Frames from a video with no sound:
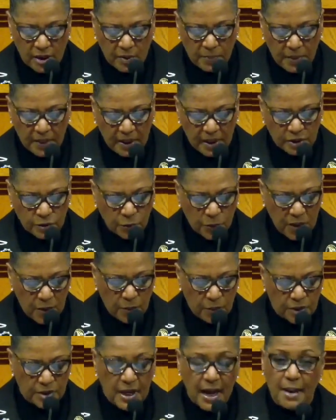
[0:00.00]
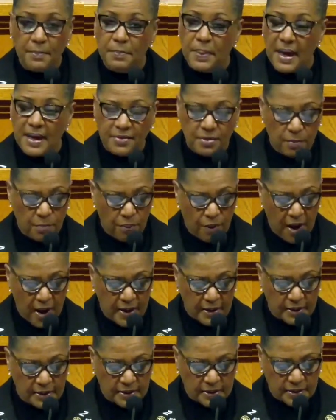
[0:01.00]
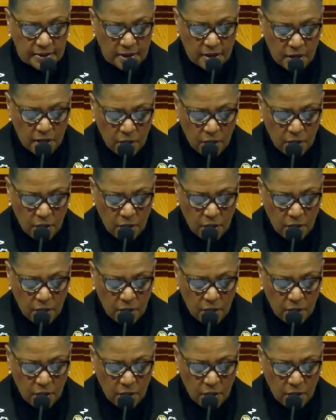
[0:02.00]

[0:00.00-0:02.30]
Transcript: because we will not pay the price.